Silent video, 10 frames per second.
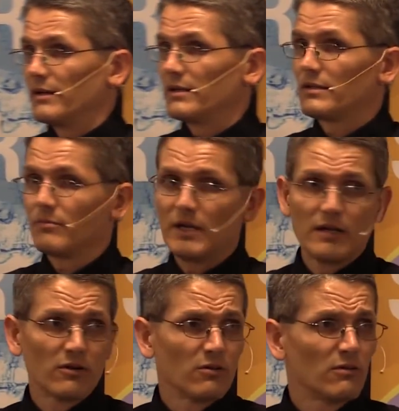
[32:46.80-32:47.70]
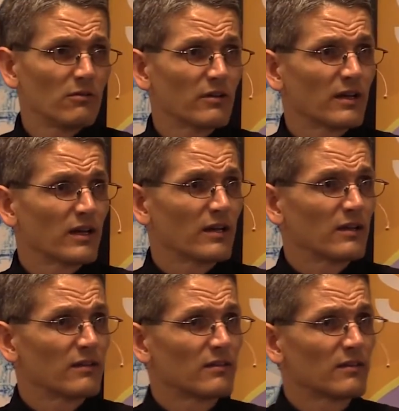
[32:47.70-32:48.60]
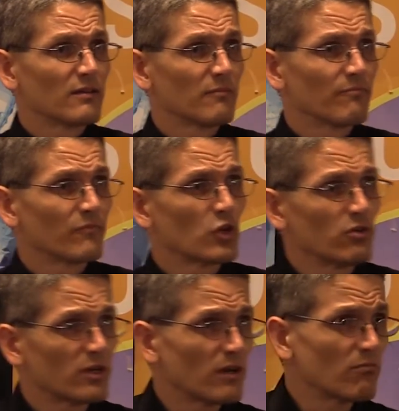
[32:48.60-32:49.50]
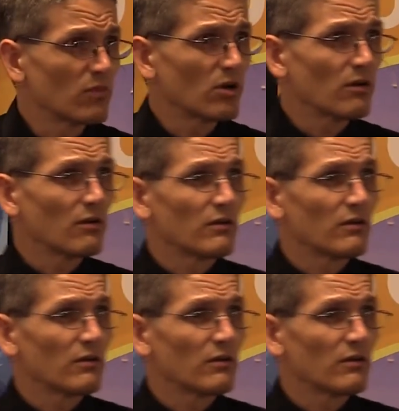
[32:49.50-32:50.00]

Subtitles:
tomato, and add in some cucumber,